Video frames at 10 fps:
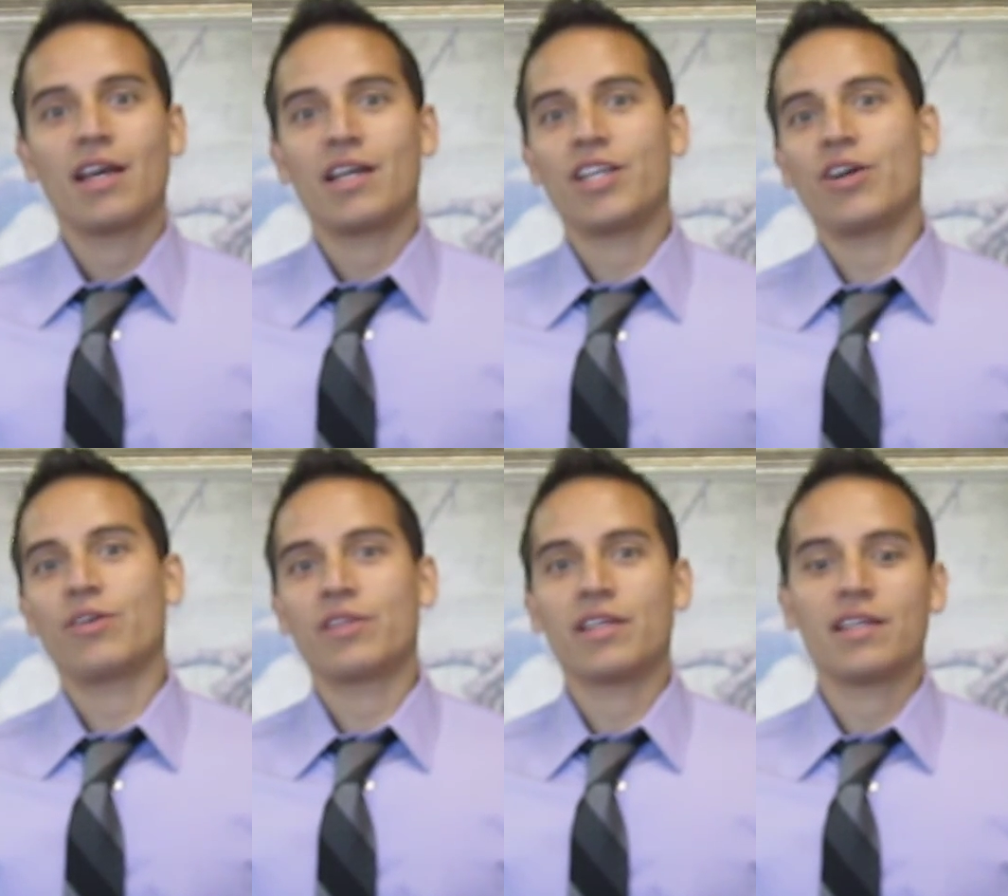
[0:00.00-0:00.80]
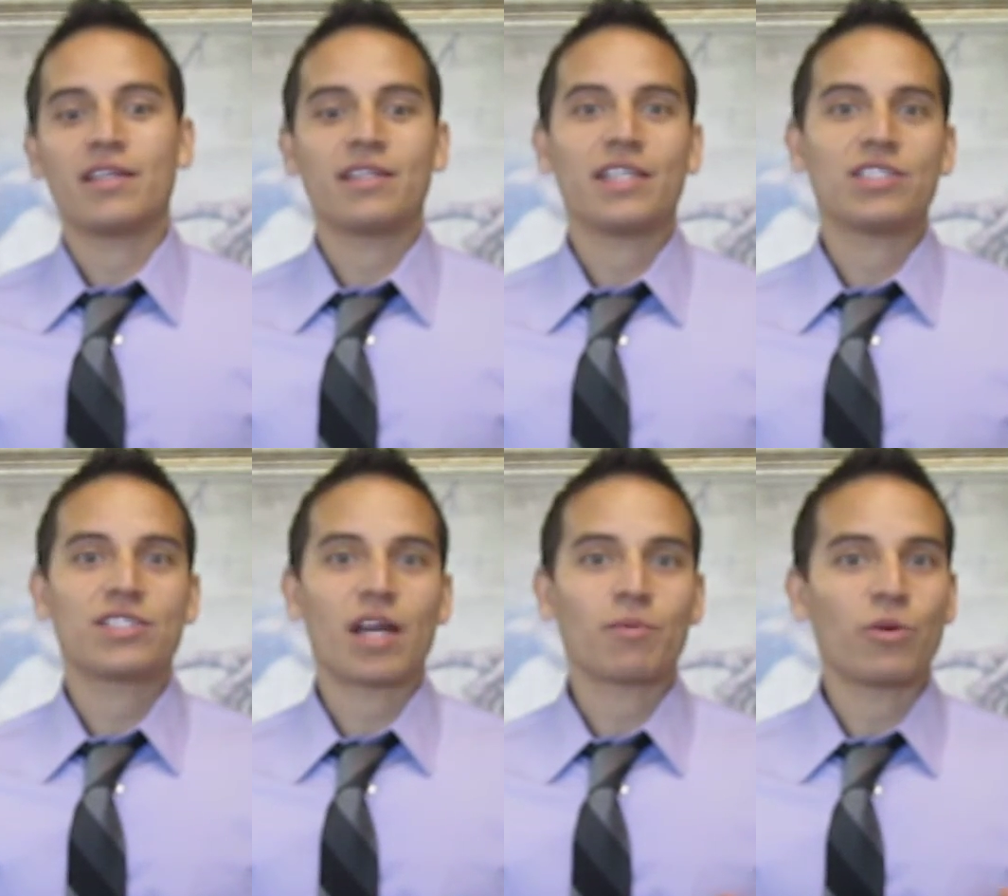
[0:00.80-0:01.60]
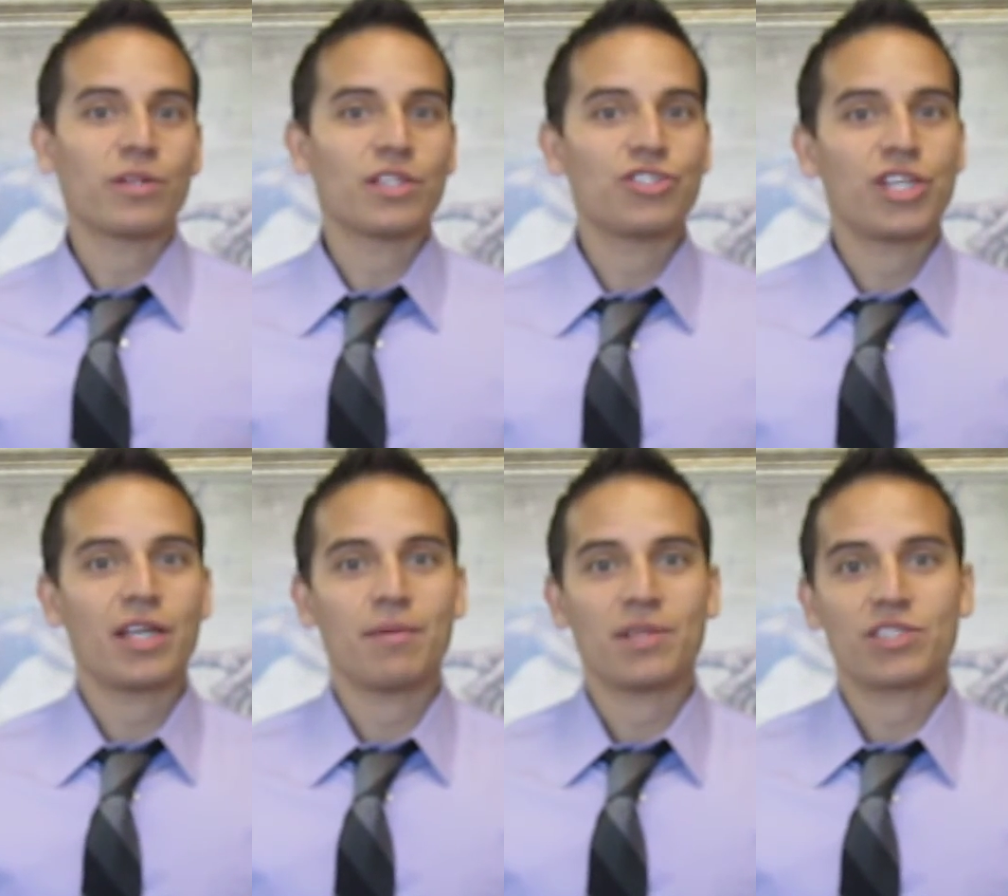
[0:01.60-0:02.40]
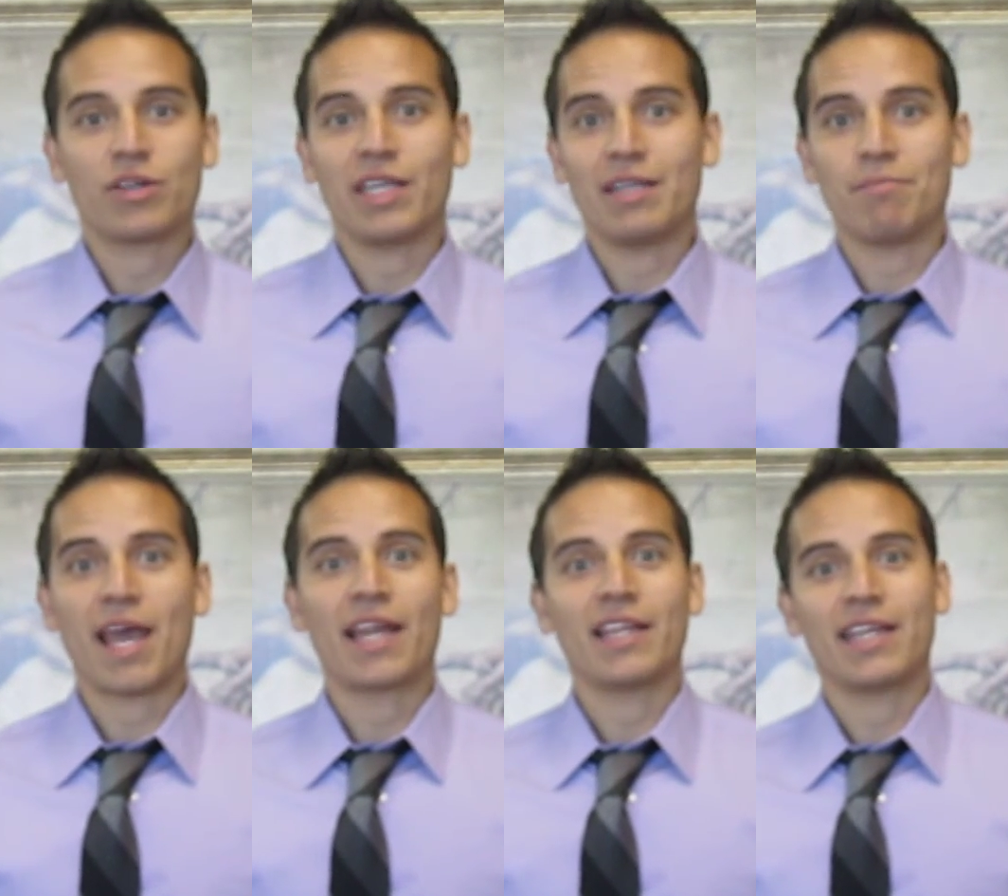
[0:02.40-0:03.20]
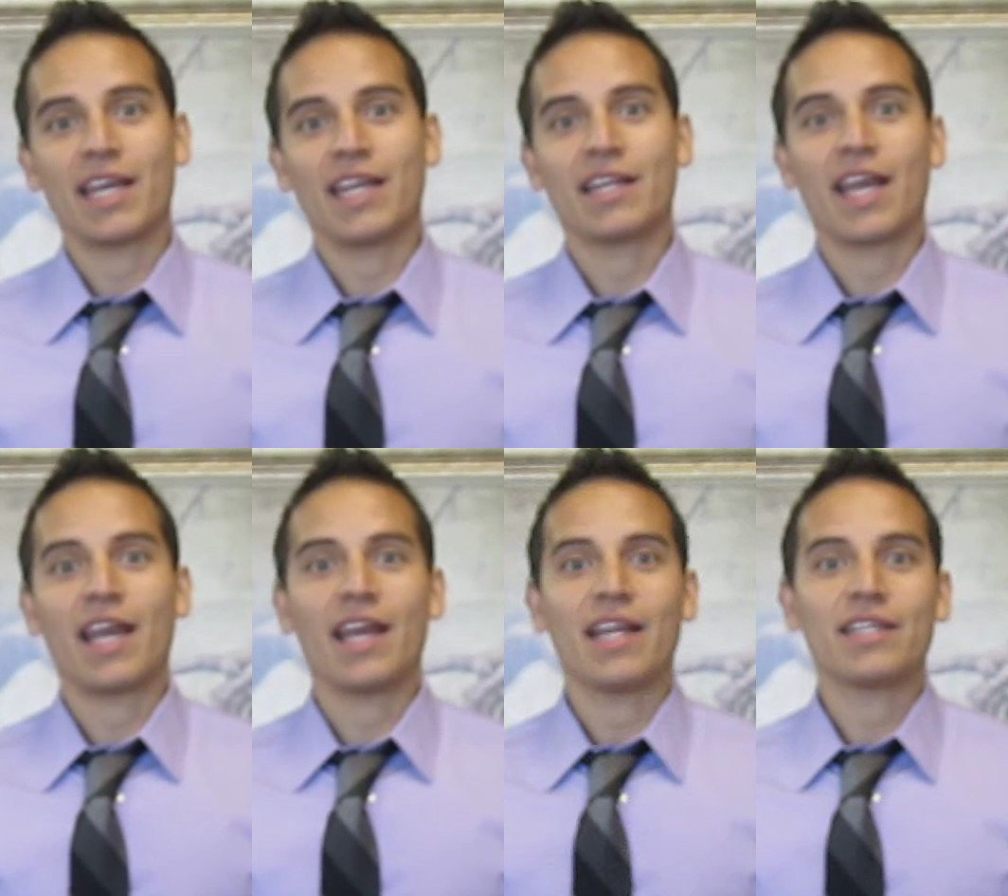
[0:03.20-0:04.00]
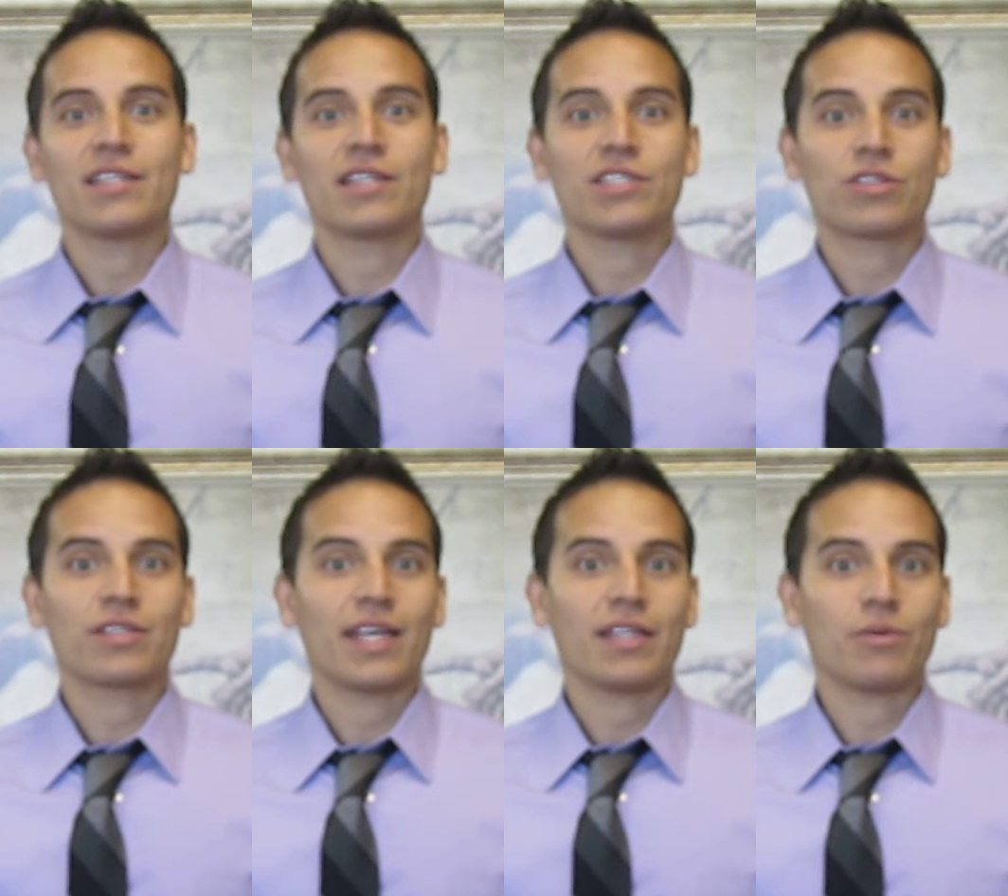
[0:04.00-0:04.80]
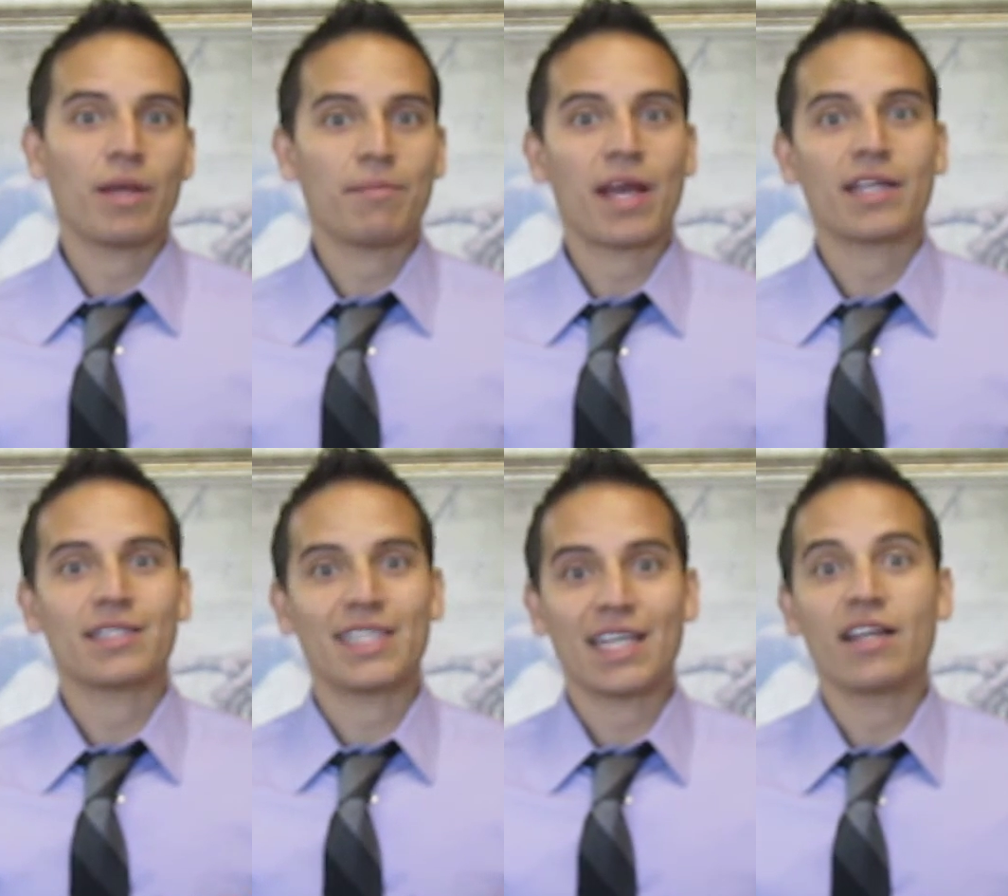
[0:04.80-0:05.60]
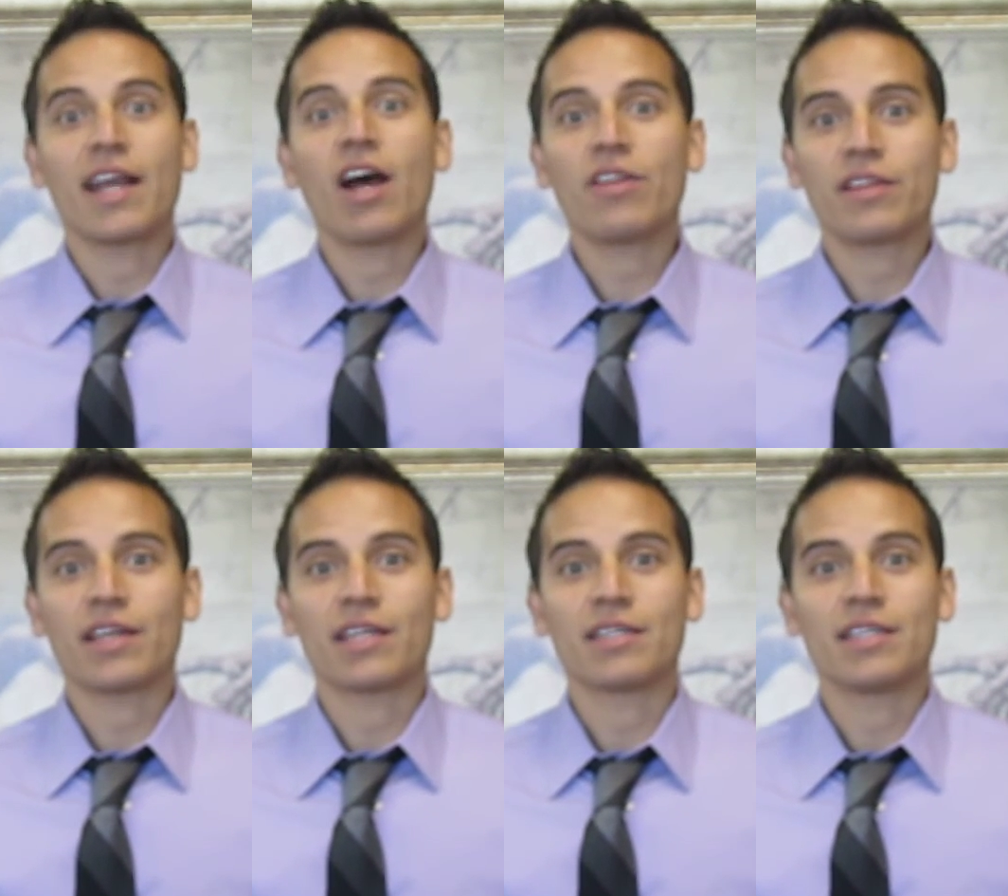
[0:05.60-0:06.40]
You know, they, they stop going to the gym, they start eating badly again, and they start gaining the weight back, get unhealthy again.